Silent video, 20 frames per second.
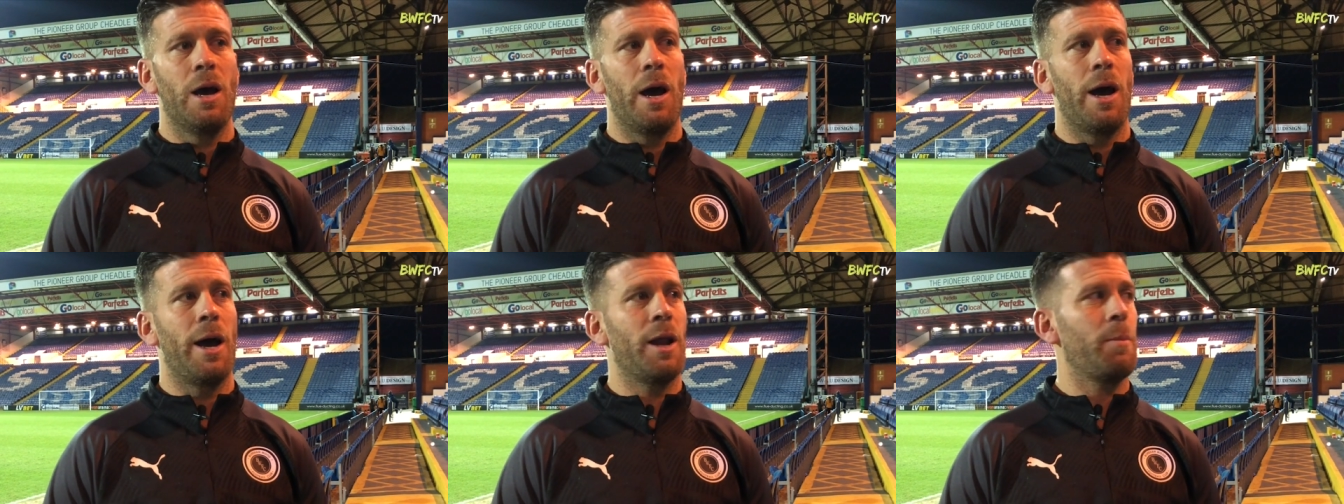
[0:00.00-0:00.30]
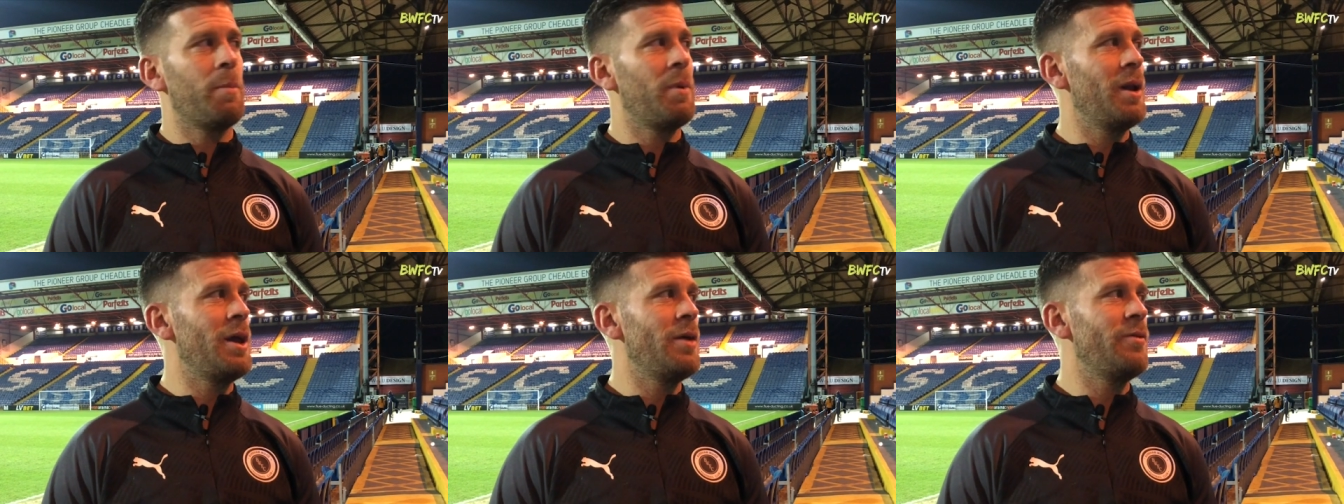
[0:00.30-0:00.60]
and I
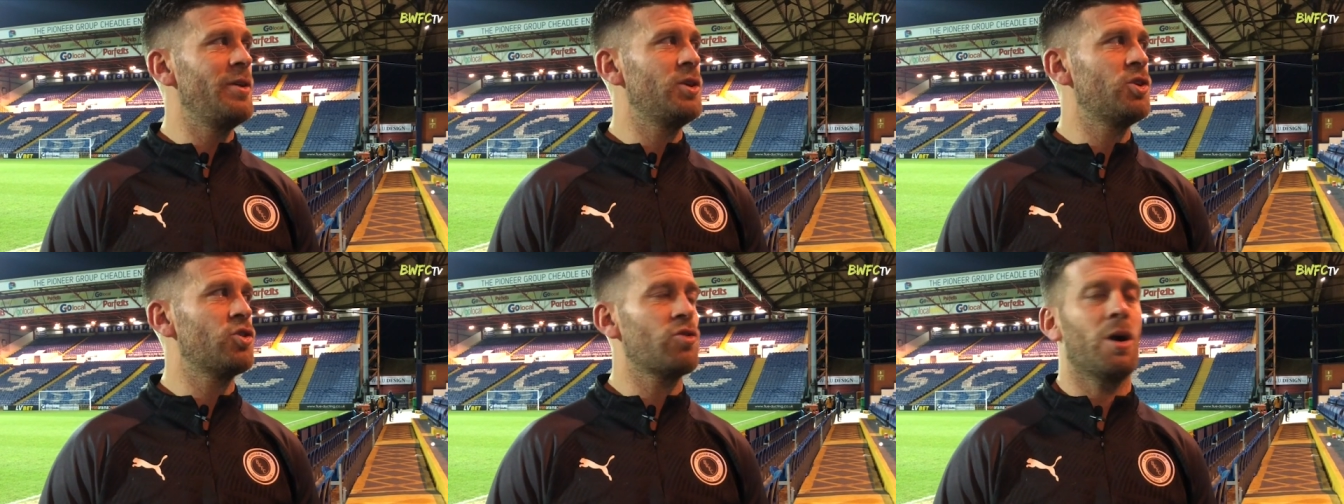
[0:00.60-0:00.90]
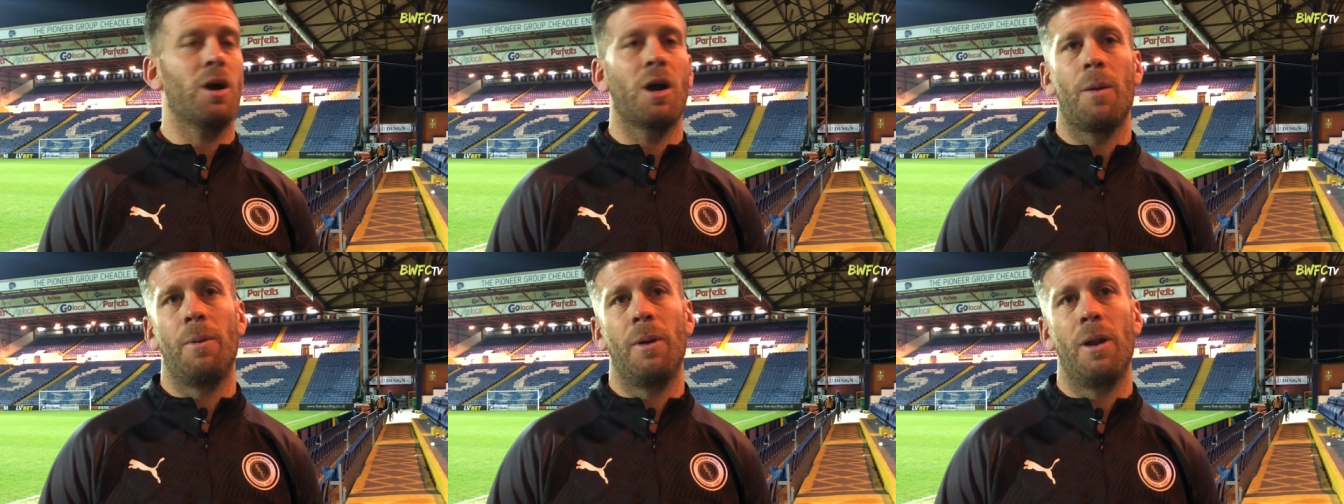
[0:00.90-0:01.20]
believe he
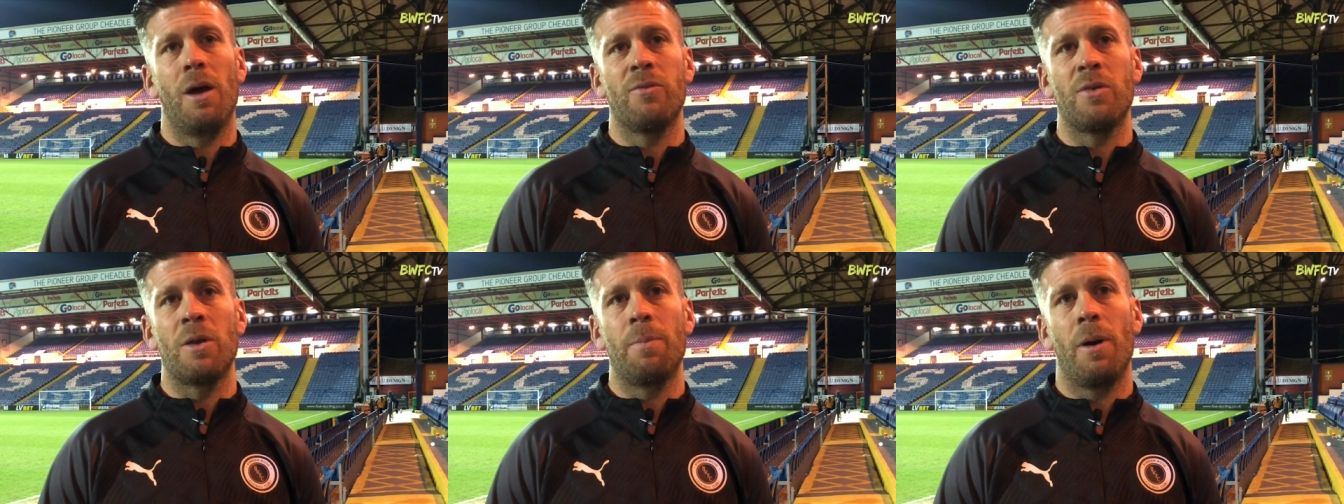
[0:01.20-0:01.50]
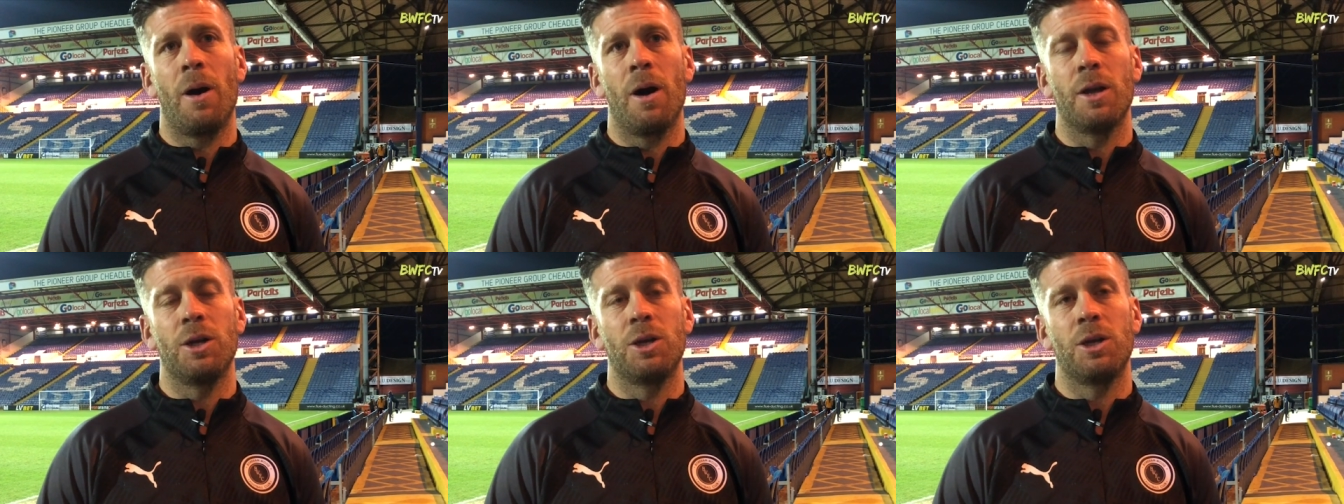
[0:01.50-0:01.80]
struck up a lovely
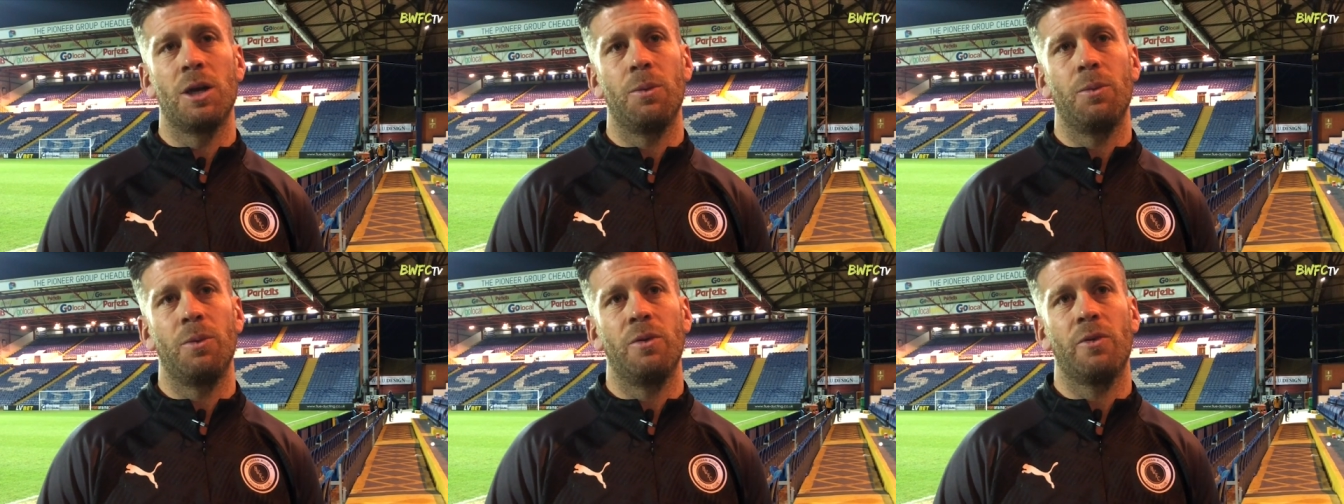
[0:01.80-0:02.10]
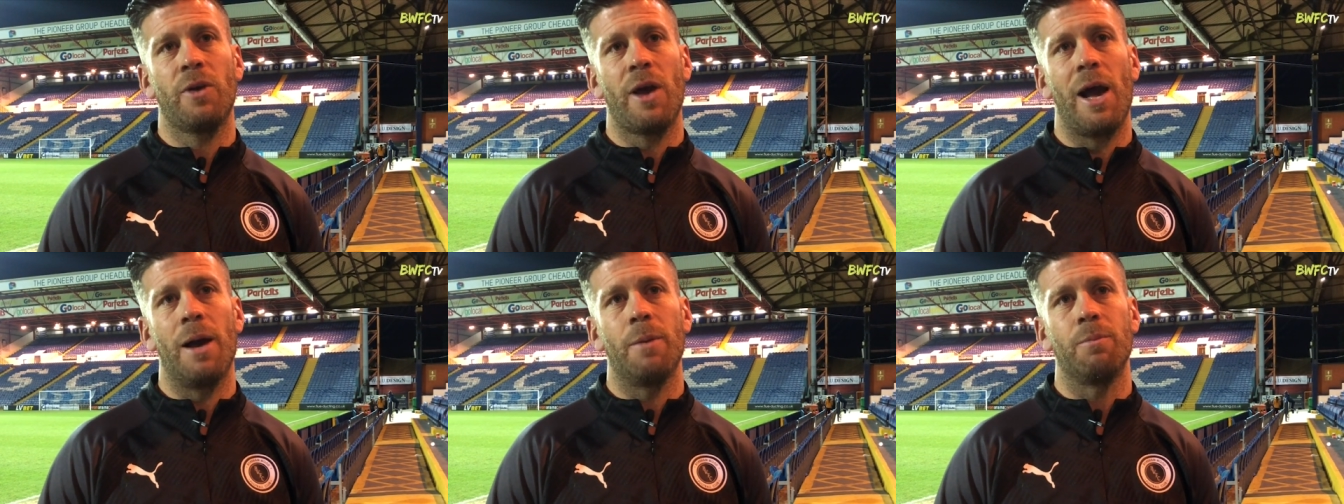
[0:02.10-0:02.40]
partnership
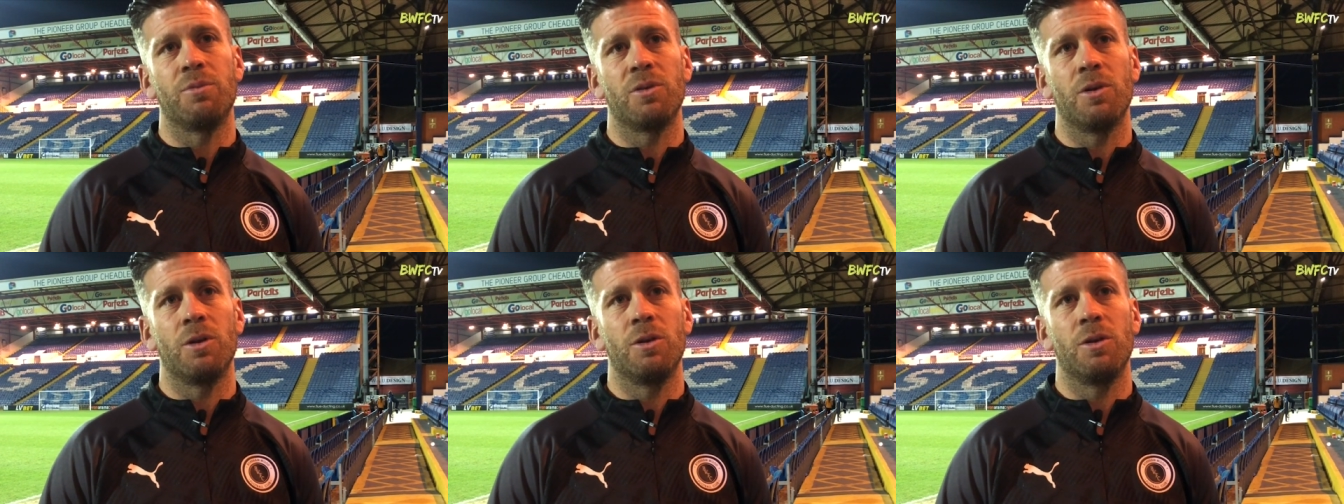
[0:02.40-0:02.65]
with Cabs,